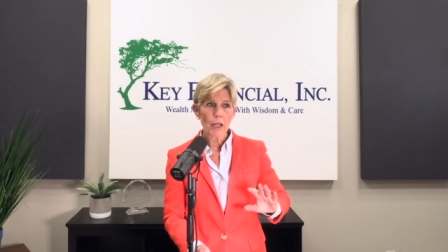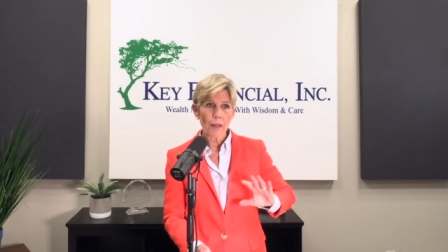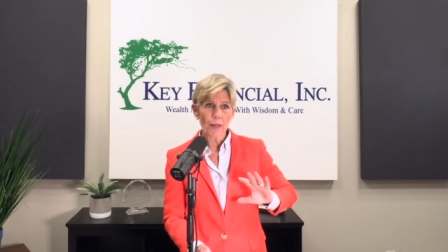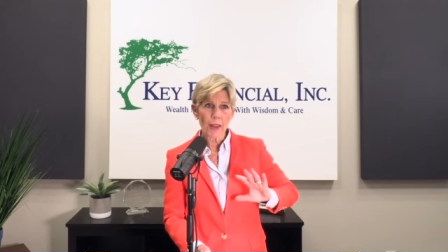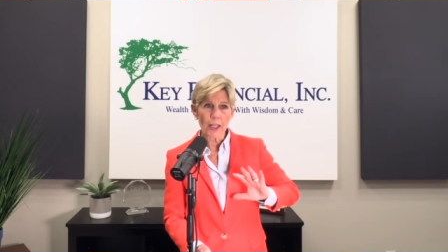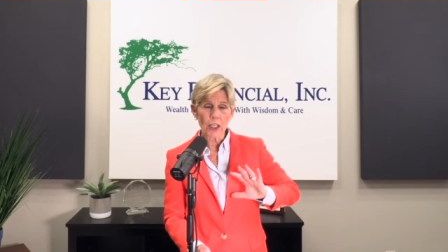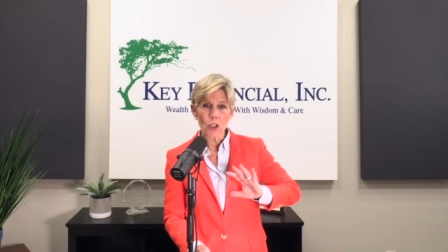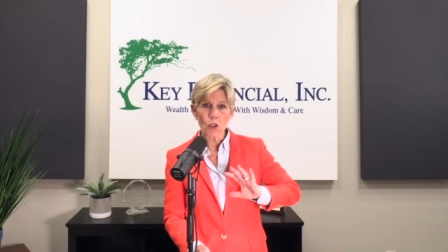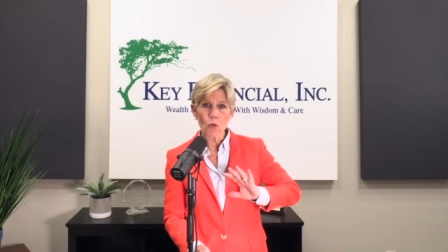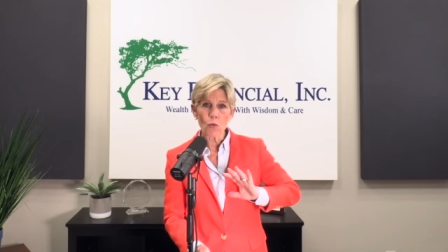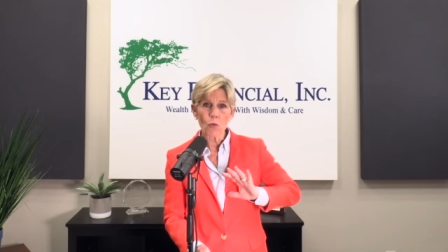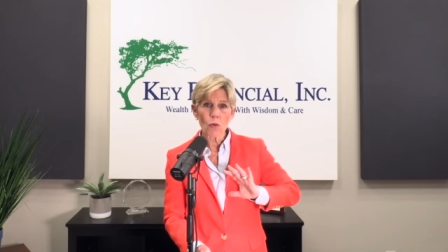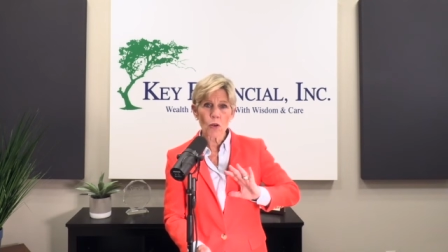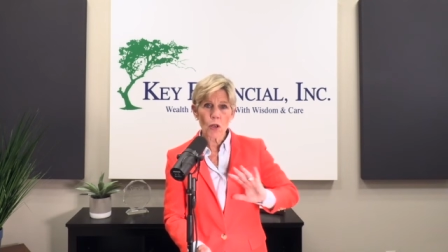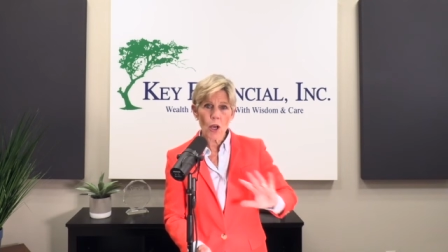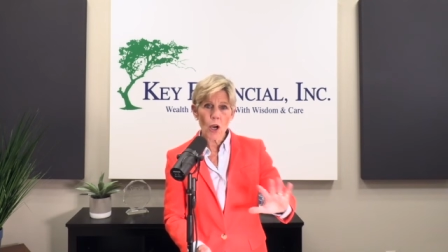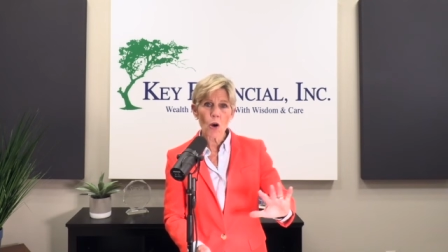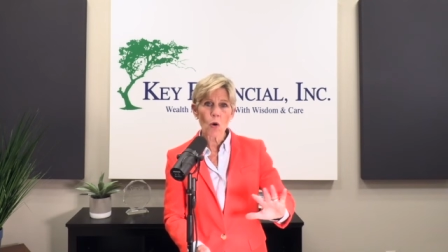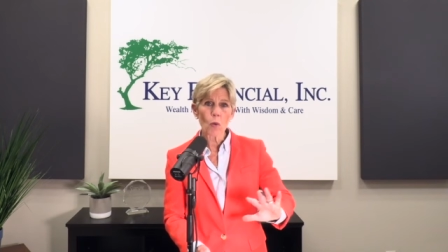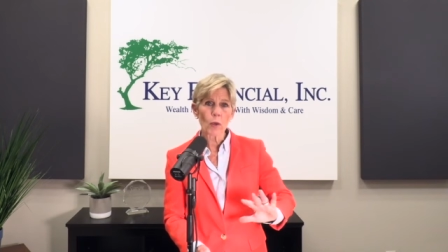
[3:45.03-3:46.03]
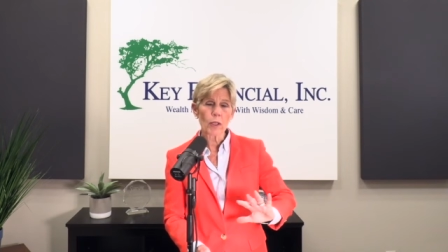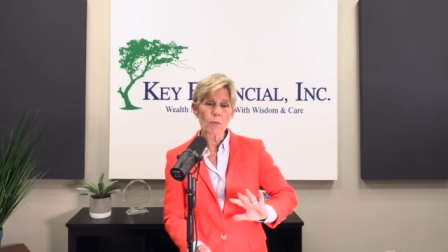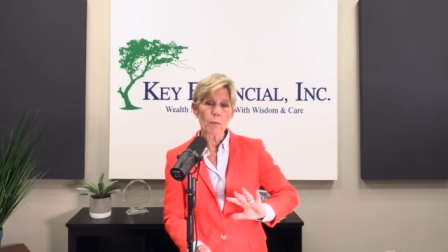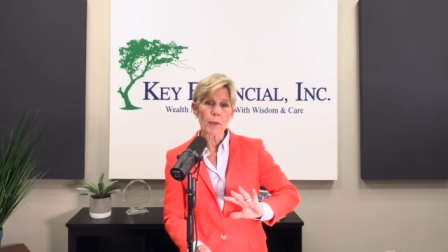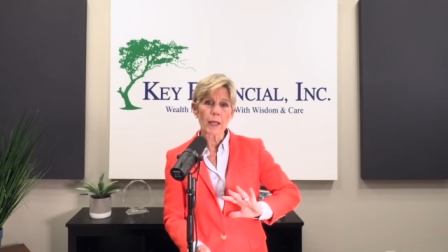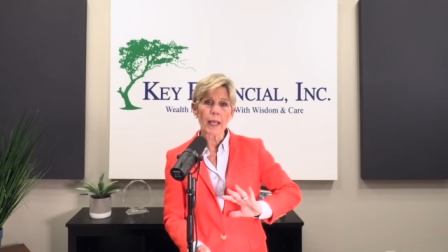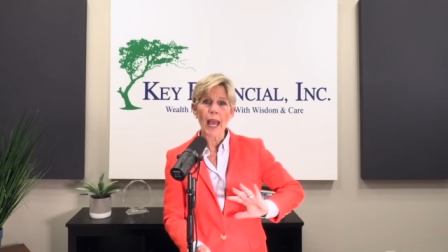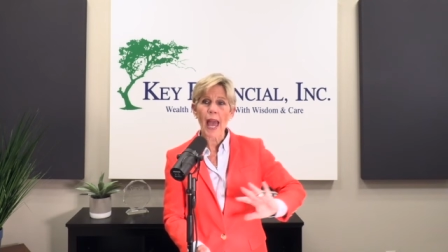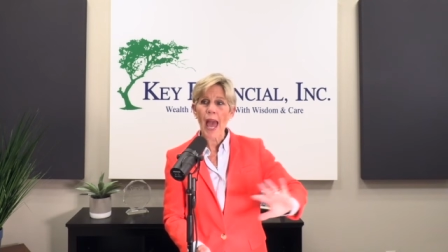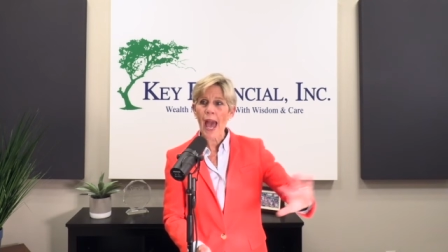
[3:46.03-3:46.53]
That you know is
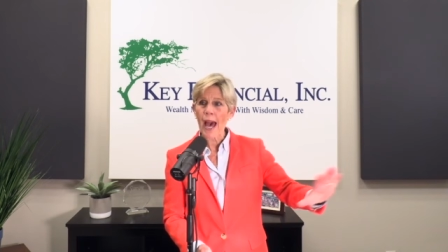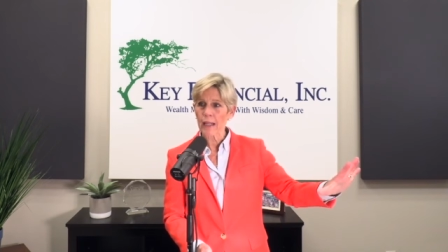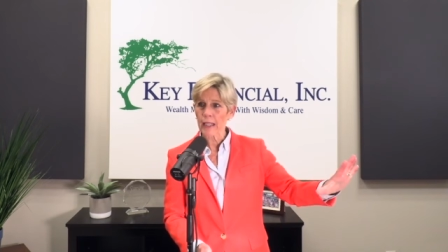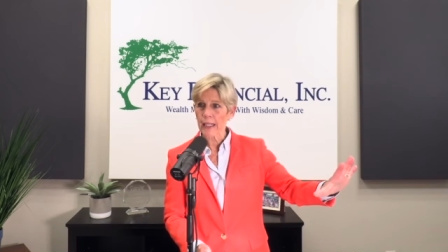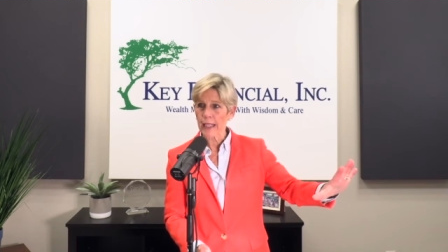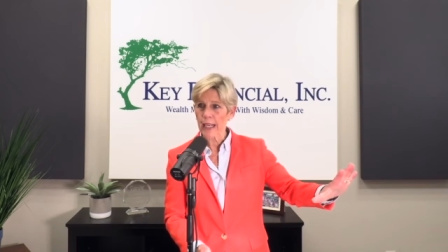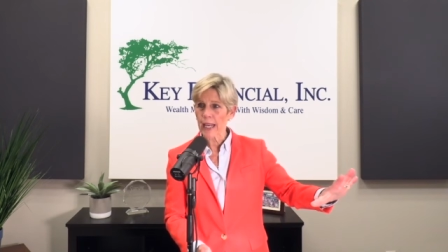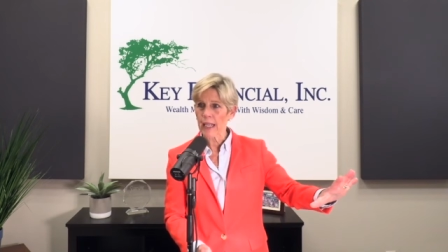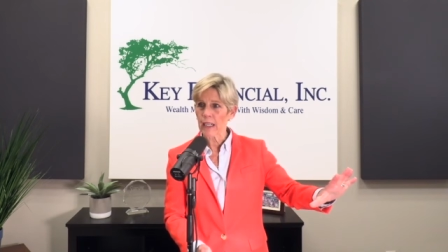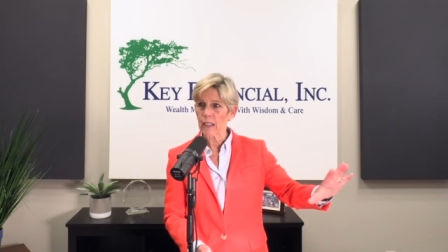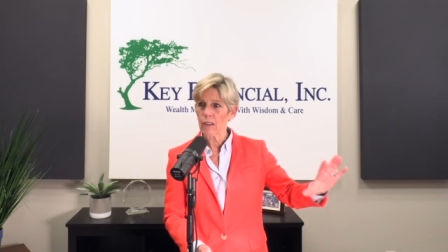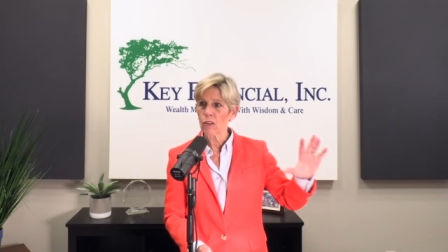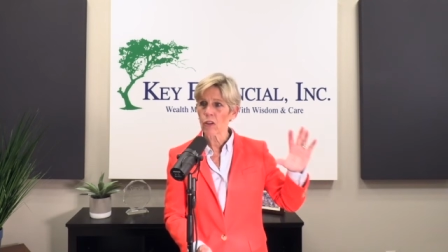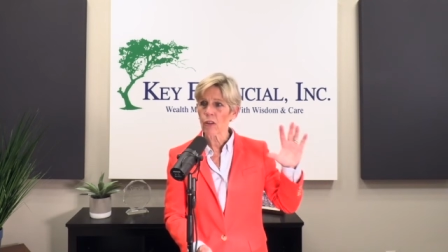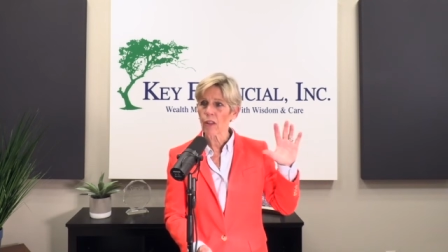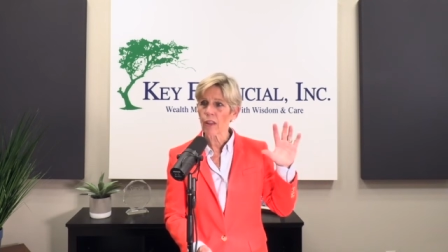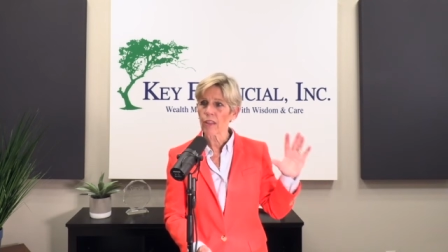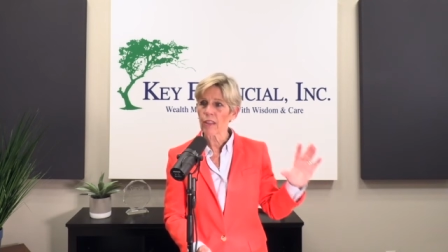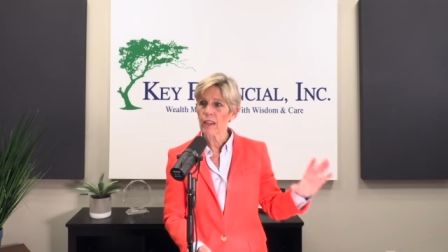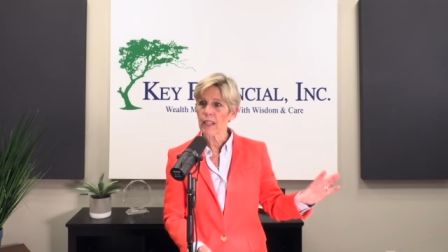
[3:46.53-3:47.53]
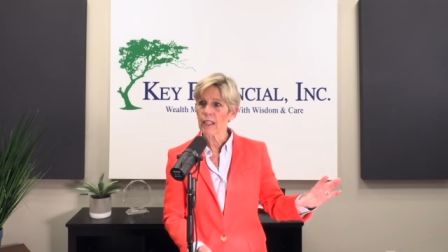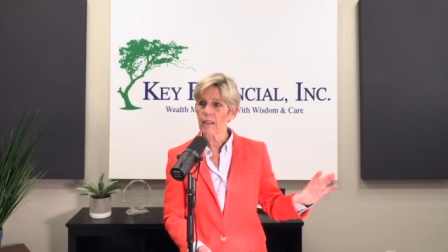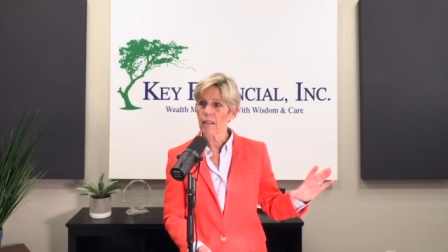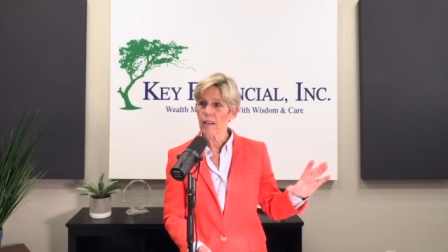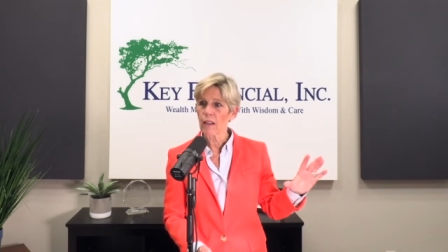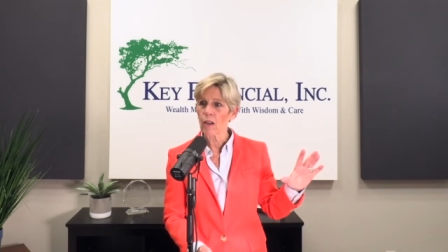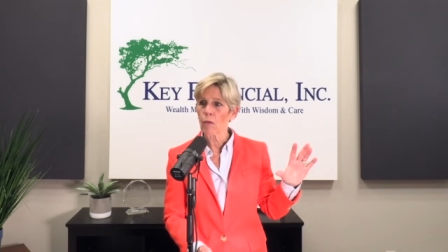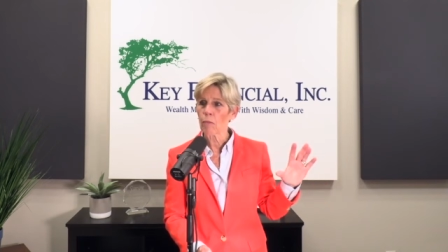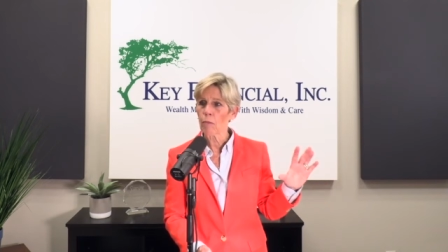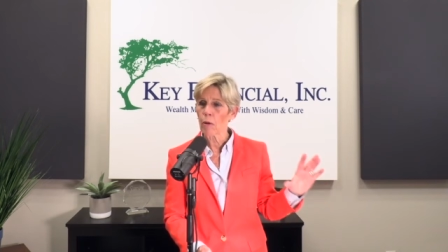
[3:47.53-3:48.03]
being allocated to the things
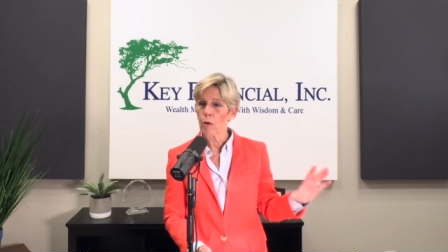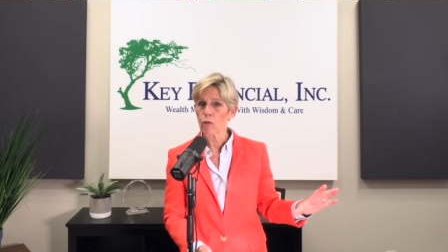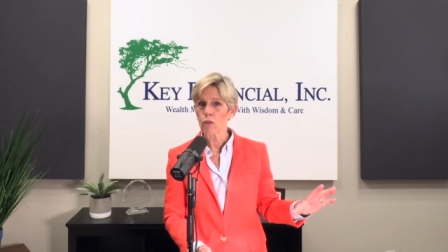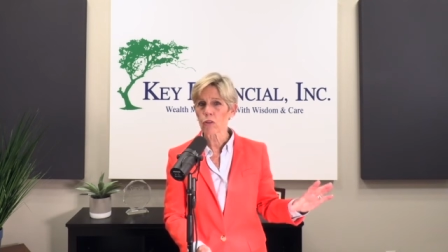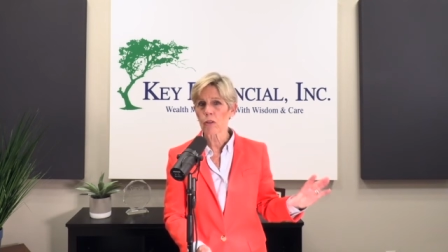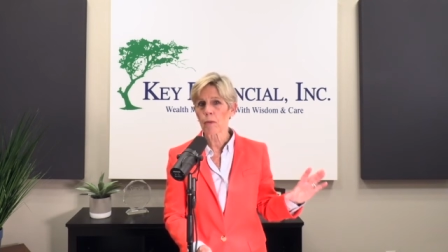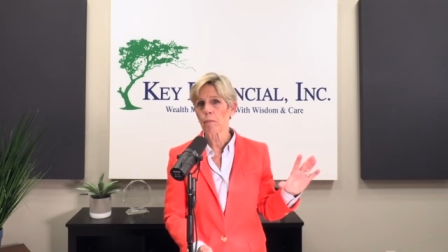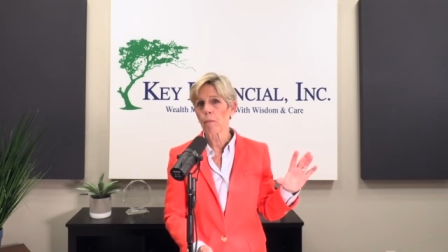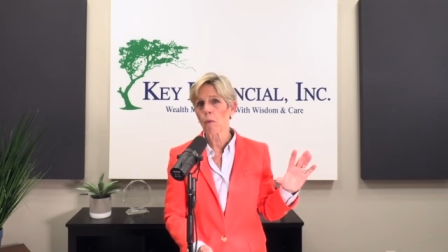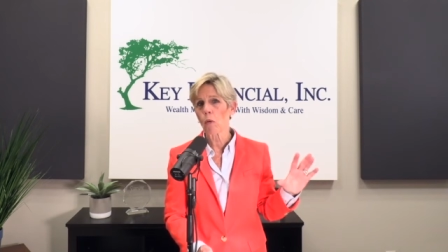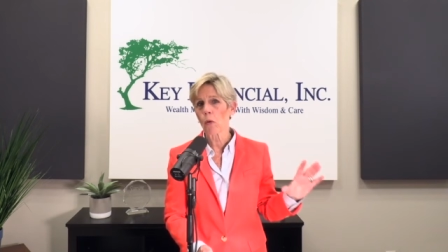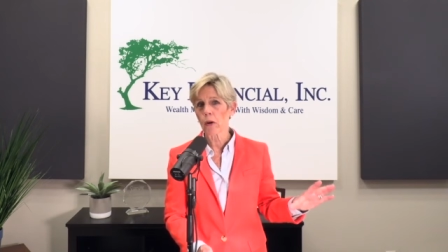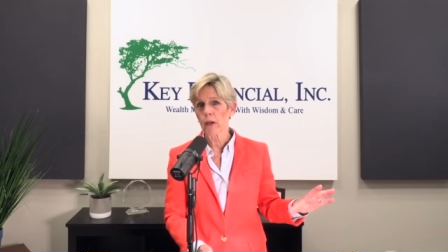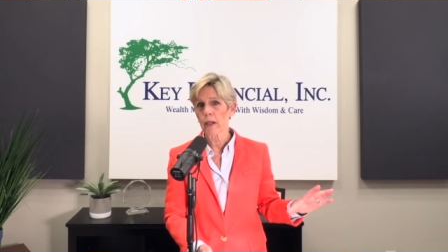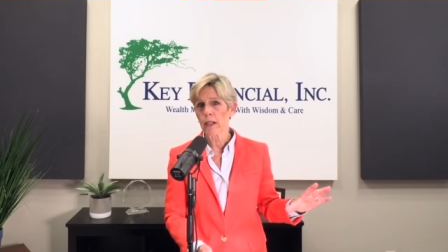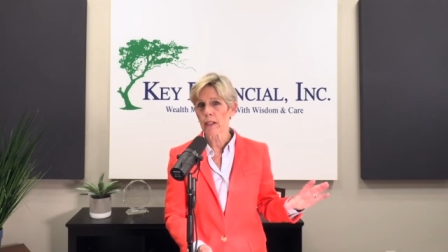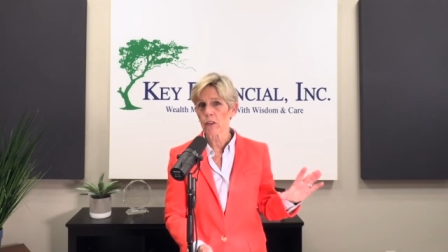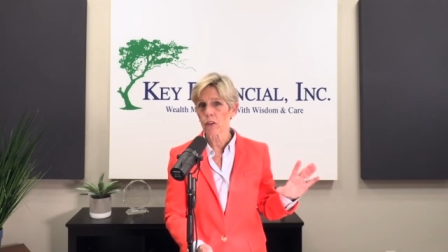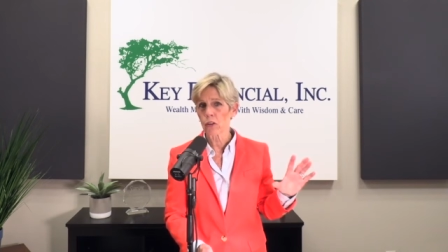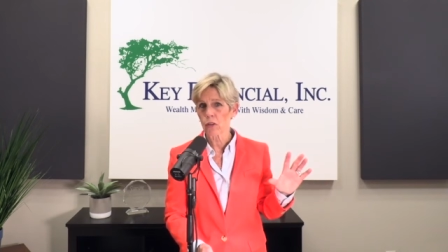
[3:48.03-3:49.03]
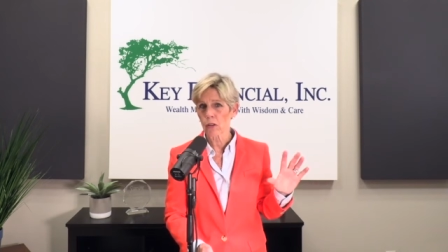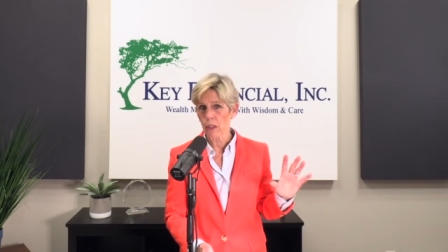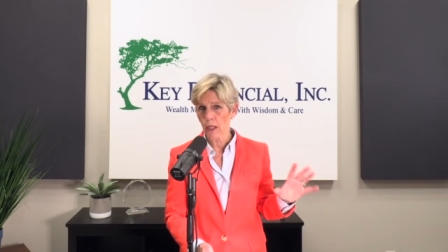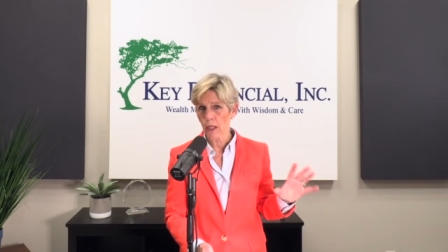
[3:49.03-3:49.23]
that are most important in your